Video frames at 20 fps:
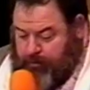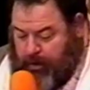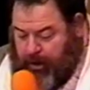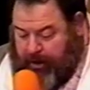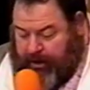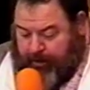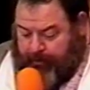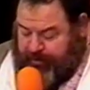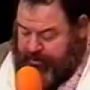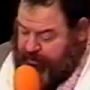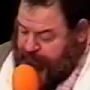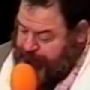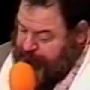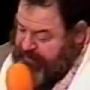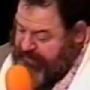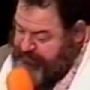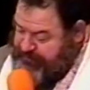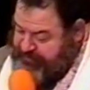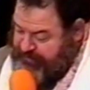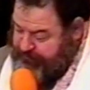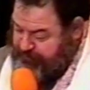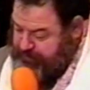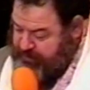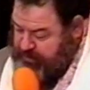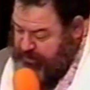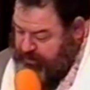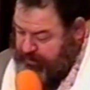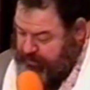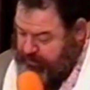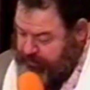All right. We did five
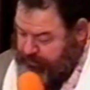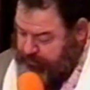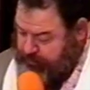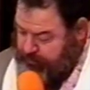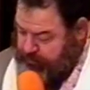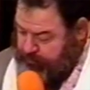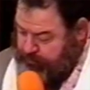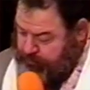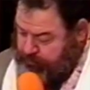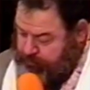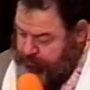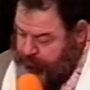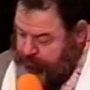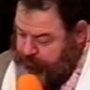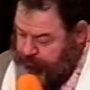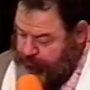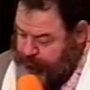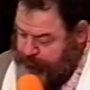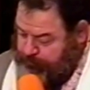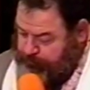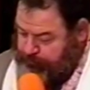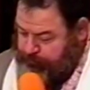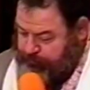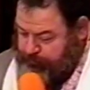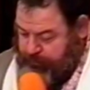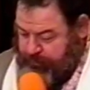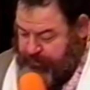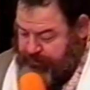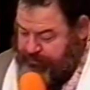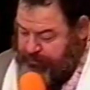seventeen.
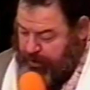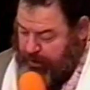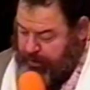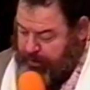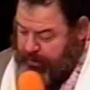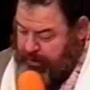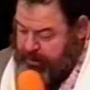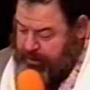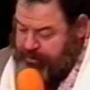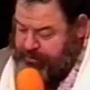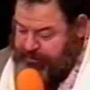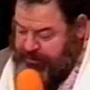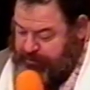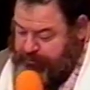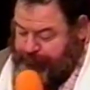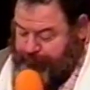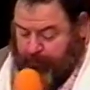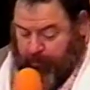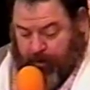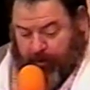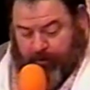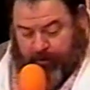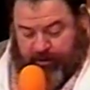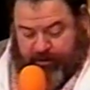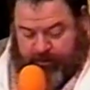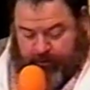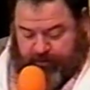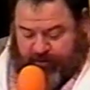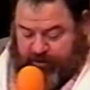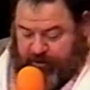It's done. Six four.
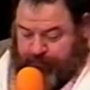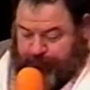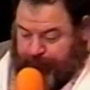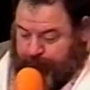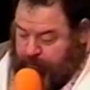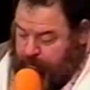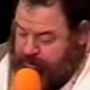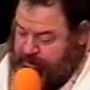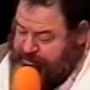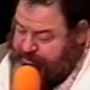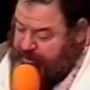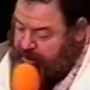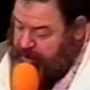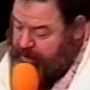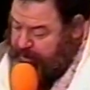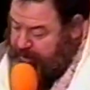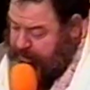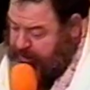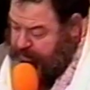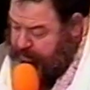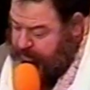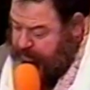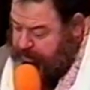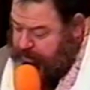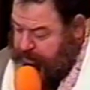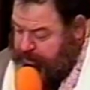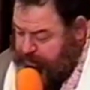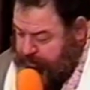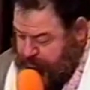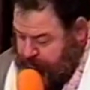Let's do six four. It's done.
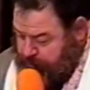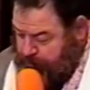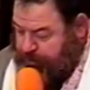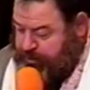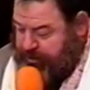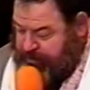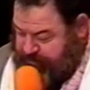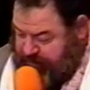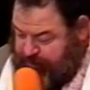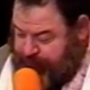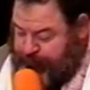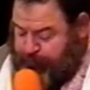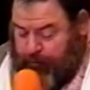We did six